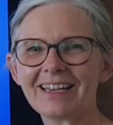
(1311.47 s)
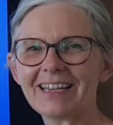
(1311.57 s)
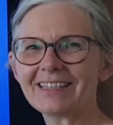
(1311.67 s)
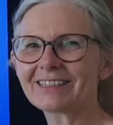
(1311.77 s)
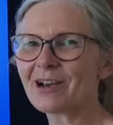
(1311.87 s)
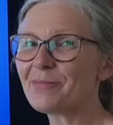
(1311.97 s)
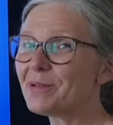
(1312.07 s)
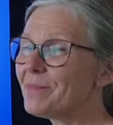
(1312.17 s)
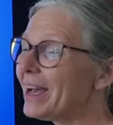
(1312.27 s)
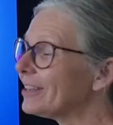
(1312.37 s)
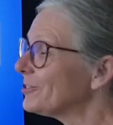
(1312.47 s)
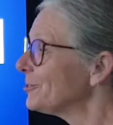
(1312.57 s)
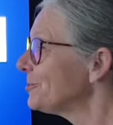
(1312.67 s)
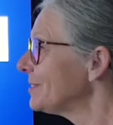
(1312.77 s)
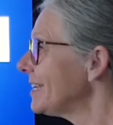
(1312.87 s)
It's coming back
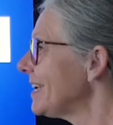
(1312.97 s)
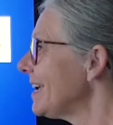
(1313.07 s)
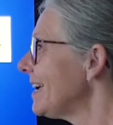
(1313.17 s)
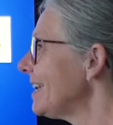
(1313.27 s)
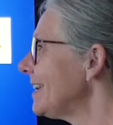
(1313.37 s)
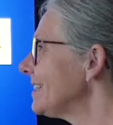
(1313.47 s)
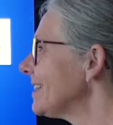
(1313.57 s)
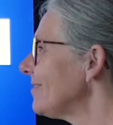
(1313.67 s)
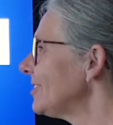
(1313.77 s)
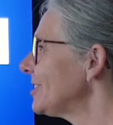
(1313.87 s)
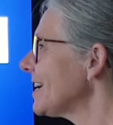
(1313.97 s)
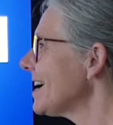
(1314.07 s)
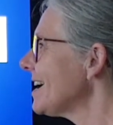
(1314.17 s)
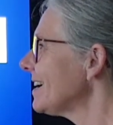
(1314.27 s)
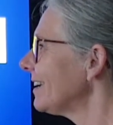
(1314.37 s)
shortly. Let's have a
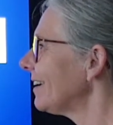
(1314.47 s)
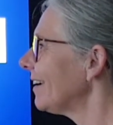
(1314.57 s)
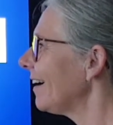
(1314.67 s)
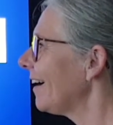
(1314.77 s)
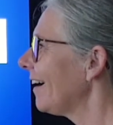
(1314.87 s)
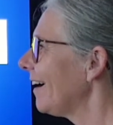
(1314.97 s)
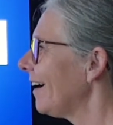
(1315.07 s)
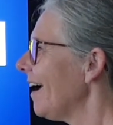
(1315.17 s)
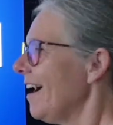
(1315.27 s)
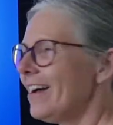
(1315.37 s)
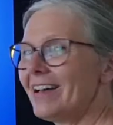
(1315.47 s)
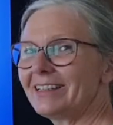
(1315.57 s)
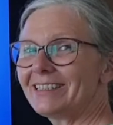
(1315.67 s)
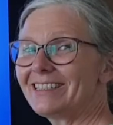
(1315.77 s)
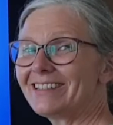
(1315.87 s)
check.
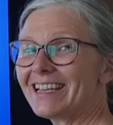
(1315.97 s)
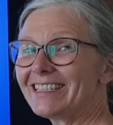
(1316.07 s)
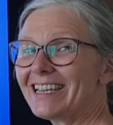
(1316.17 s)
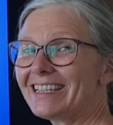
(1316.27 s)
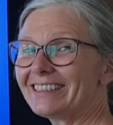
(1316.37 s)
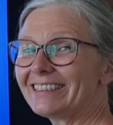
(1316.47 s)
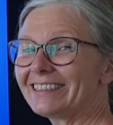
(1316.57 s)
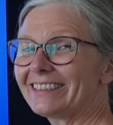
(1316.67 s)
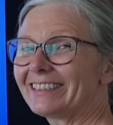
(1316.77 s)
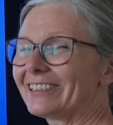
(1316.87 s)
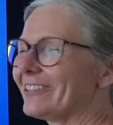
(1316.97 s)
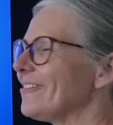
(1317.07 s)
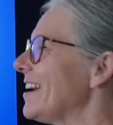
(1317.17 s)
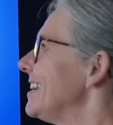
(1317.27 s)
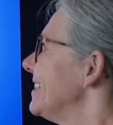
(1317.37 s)
Did you get it?
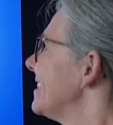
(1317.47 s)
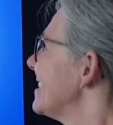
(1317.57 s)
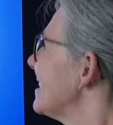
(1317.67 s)
Great.